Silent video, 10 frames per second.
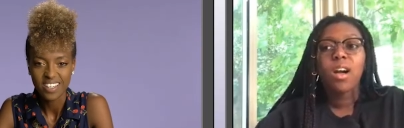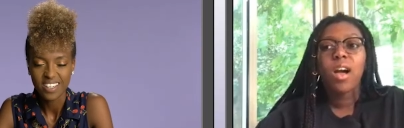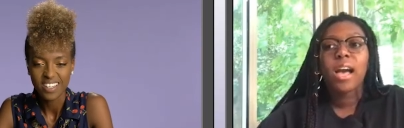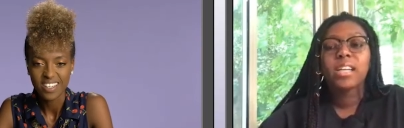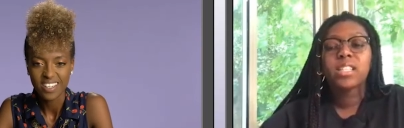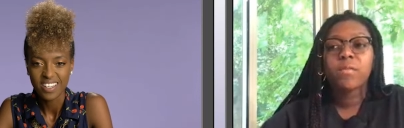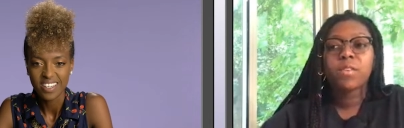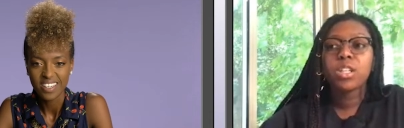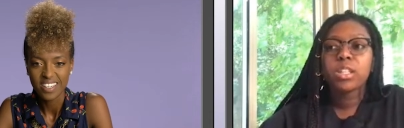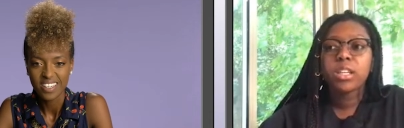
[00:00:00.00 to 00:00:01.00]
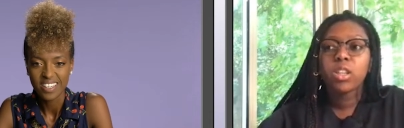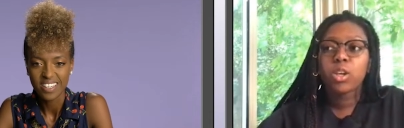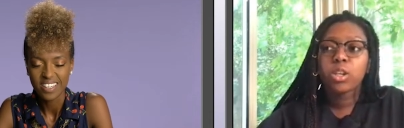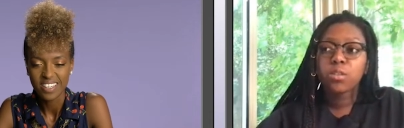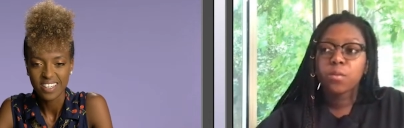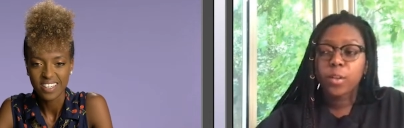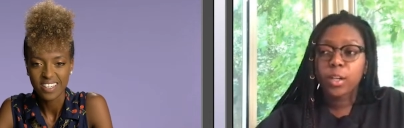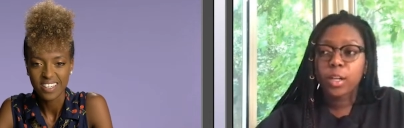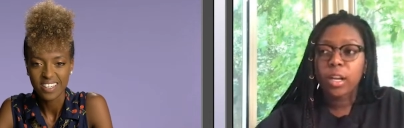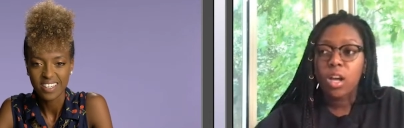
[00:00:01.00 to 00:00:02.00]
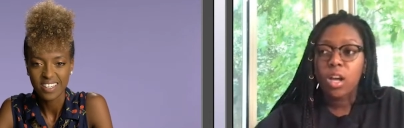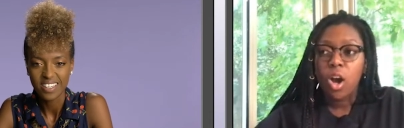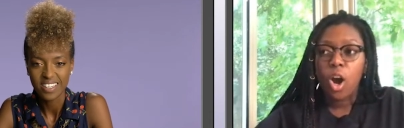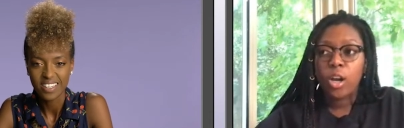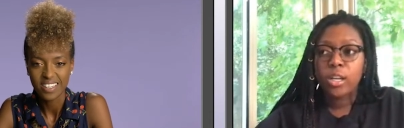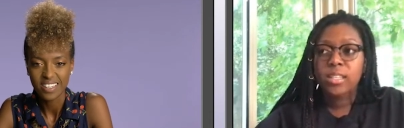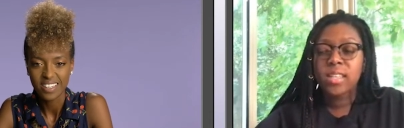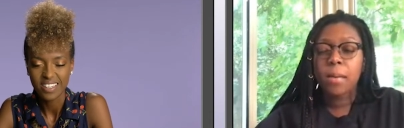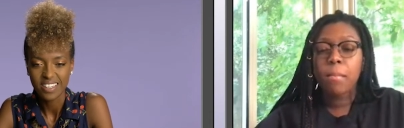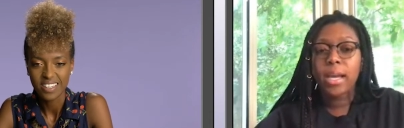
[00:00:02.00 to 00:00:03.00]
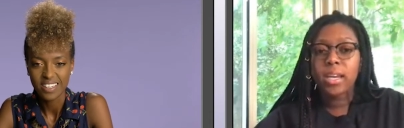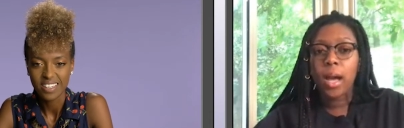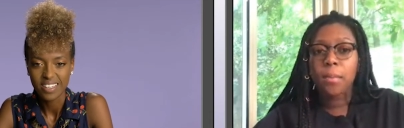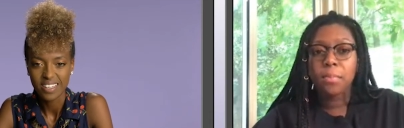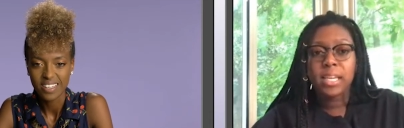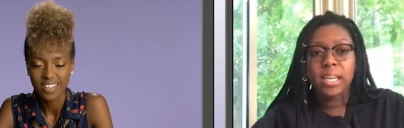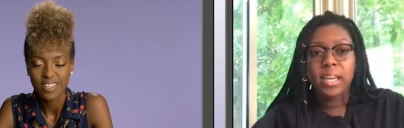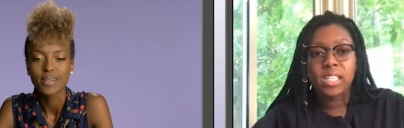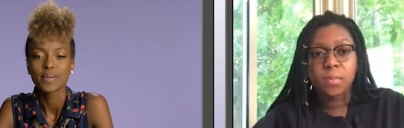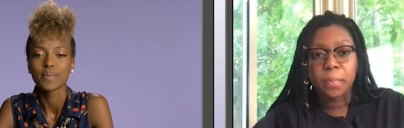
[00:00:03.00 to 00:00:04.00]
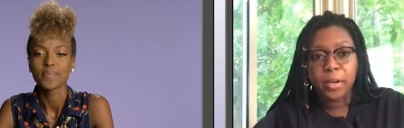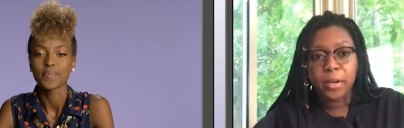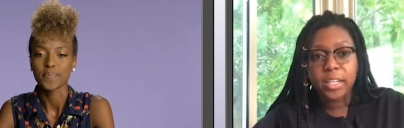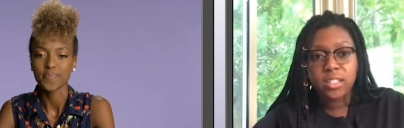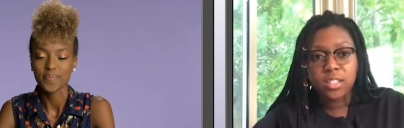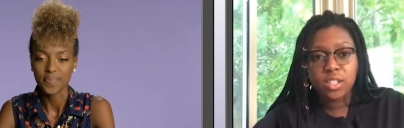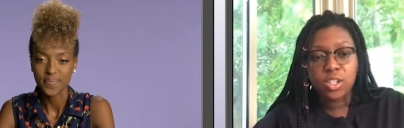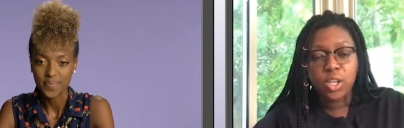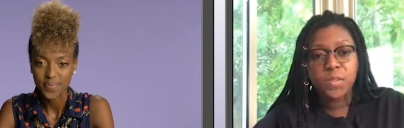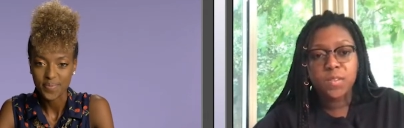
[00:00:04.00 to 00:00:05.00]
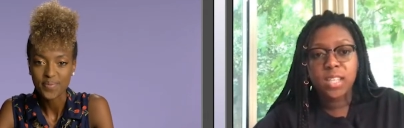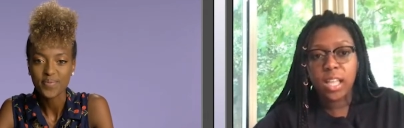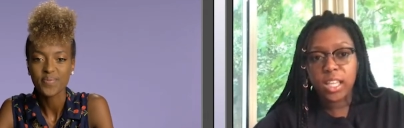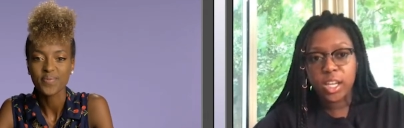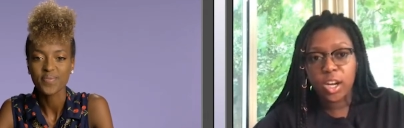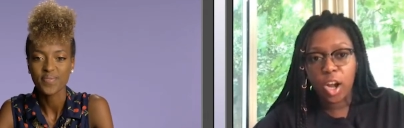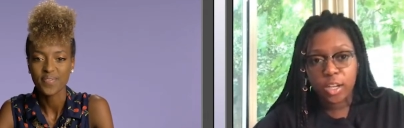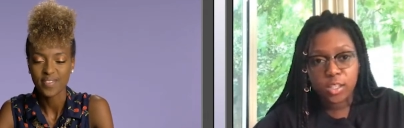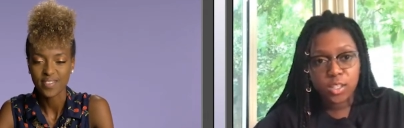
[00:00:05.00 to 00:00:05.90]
Speaker 1: I definitely looked for artists that might not be experienced in terms of selling their art